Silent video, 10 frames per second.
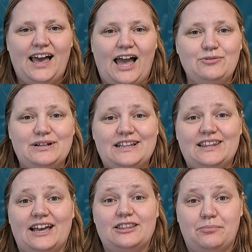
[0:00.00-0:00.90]
I really
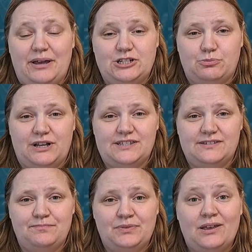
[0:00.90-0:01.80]
like the bench
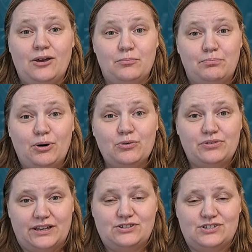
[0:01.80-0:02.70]
press.
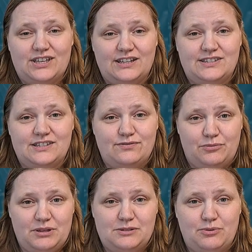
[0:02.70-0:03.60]
Both exercises
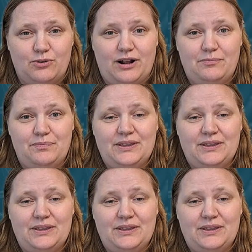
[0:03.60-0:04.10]
from this program,